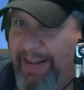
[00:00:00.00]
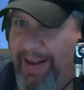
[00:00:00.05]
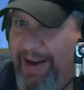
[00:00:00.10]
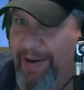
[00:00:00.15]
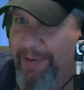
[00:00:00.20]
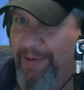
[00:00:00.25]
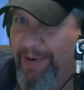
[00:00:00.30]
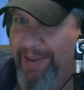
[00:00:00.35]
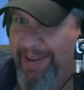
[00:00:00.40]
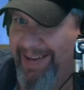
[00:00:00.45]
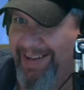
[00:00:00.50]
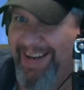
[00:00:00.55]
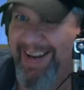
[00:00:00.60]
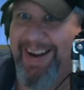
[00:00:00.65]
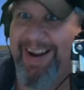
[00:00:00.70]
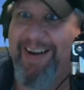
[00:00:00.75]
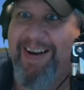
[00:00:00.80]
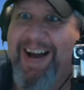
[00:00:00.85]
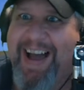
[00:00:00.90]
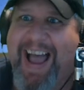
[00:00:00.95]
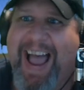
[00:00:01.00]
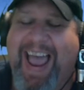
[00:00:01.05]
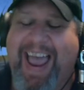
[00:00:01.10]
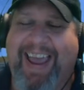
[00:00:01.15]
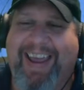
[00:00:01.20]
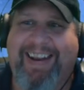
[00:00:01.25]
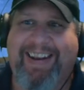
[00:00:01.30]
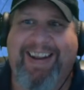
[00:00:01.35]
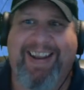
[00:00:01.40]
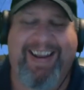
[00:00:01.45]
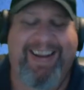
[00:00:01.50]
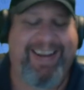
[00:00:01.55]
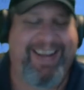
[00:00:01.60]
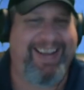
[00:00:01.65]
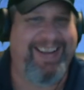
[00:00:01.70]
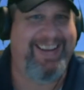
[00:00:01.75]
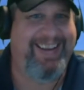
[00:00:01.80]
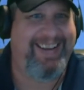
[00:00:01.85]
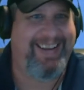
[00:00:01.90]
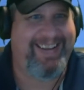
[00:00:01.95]
there with it, and
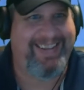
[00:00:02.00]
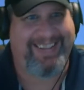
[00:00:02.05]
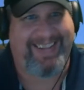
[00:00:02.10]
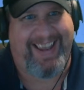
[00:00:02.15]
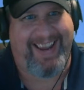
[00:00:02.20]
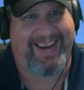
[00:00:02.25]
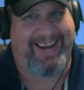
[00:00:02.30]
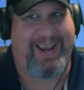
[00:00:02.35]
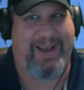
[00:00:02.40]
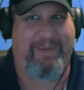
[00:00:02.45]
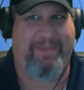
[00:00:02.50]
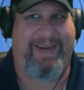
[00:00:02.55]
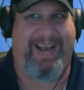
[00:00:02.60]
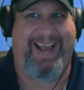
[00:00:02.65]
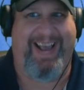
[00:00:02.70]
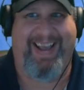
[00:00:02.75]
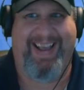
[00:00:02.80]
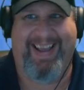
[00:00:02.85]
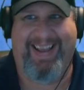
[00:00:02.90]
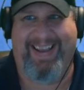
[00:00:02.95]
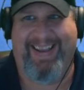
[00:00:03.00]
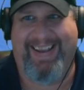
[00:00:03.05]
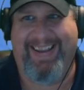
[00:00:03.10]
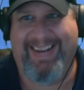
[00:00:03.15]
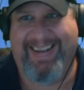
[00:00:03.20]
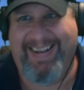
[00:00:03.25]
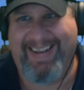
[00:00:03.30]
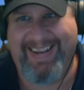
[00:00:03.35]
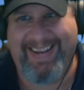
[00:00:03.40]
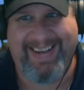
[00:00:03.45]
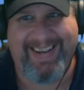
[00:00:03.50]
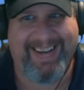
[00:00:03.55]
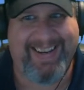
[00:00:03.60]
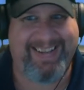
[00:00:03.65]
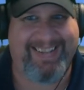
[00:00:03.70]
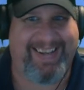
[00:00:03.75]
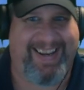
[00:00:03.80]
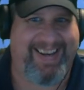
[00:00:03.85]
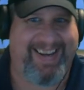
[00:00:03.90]
it's like, come on. It's like,